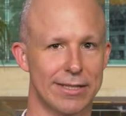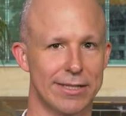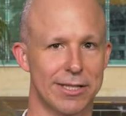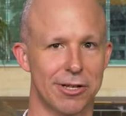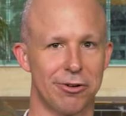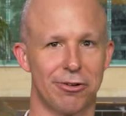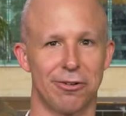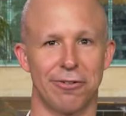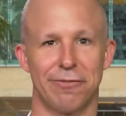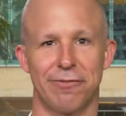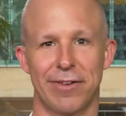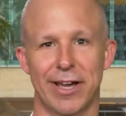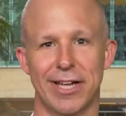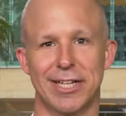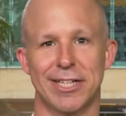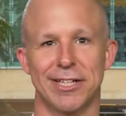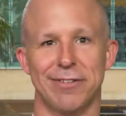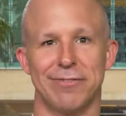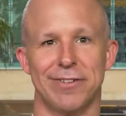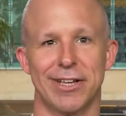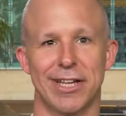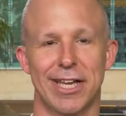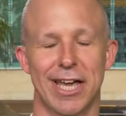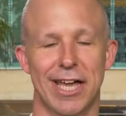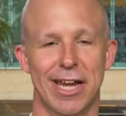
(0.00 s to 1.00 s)
that are
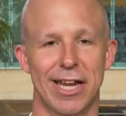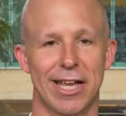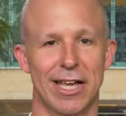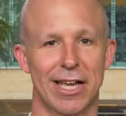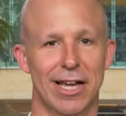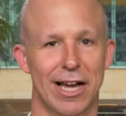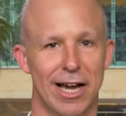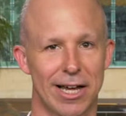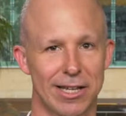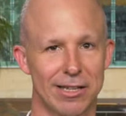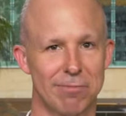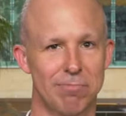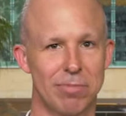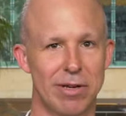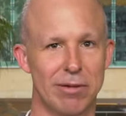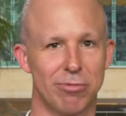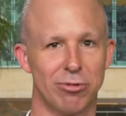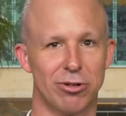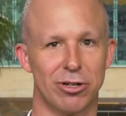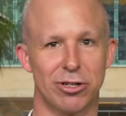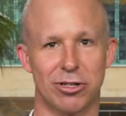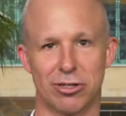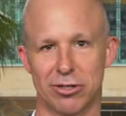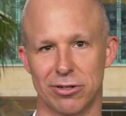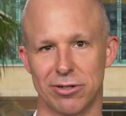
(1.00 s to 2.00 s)
effective at getting other people
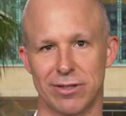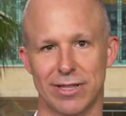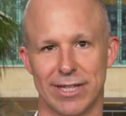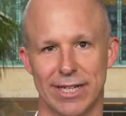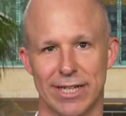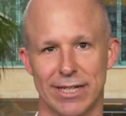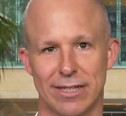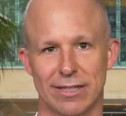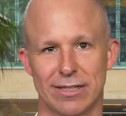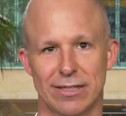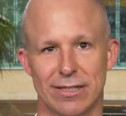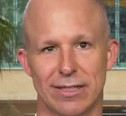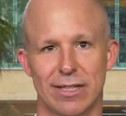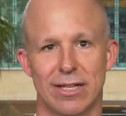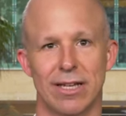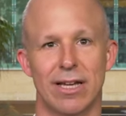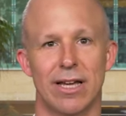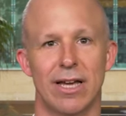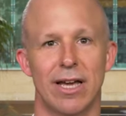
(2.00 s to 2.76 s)
to do things.